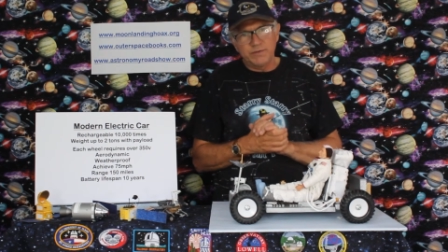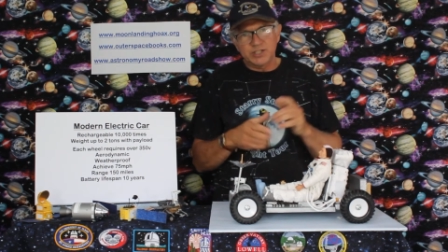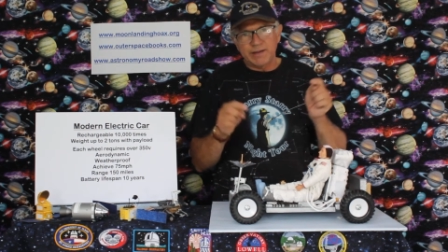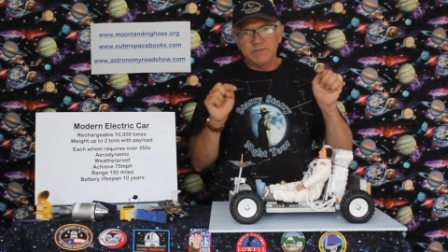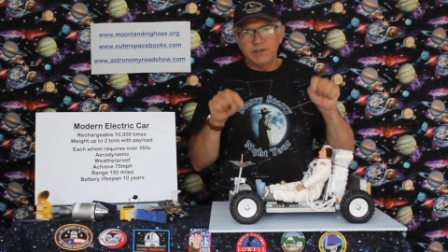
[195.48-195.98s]

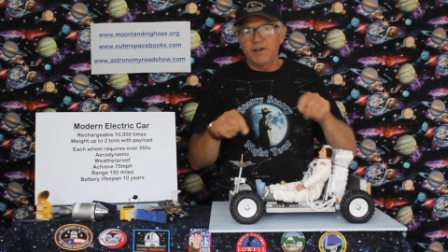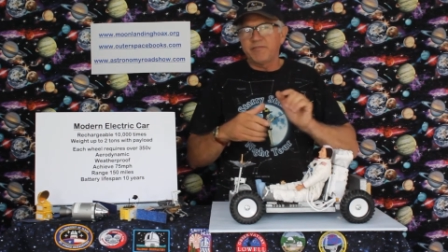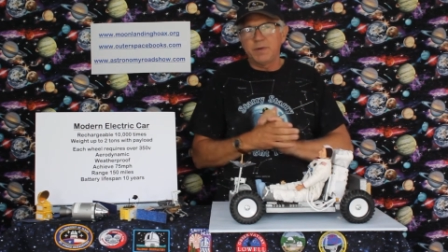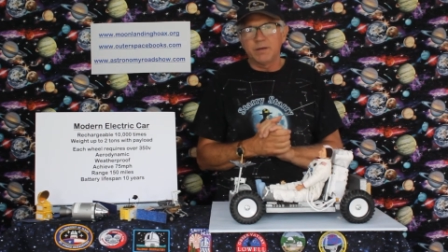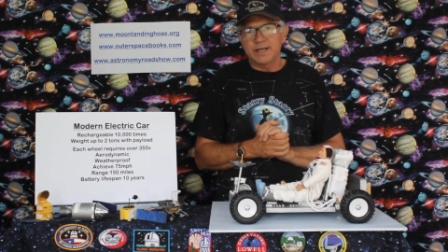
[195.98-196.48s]

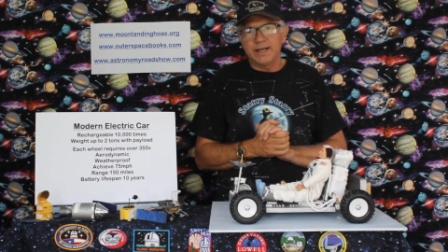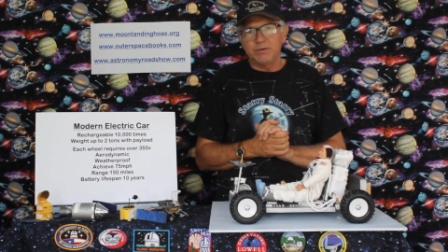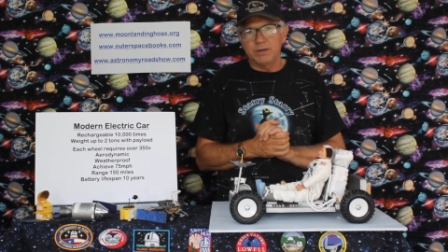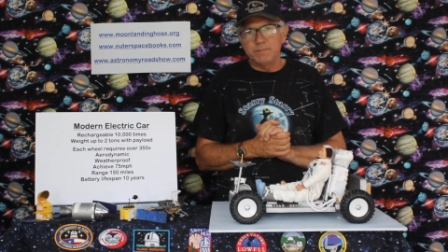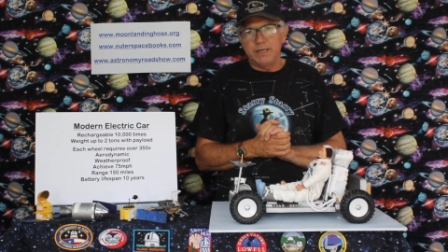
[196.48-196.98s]
75 miles an
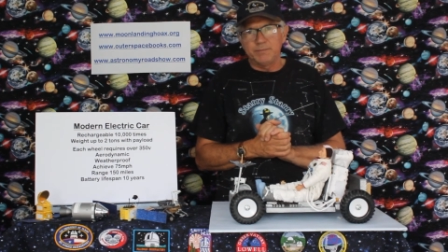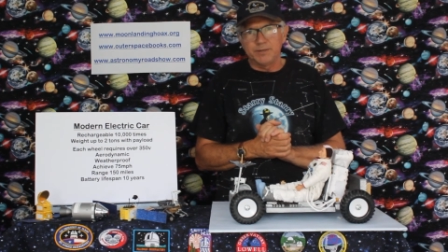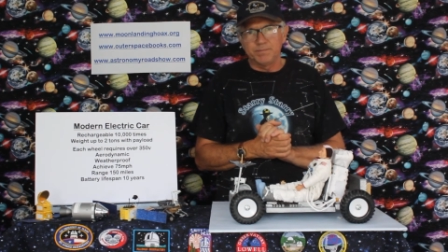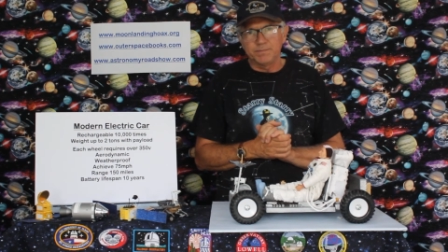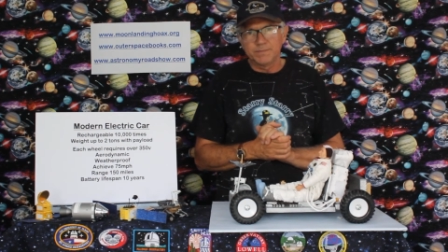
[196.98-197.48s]
hour minimum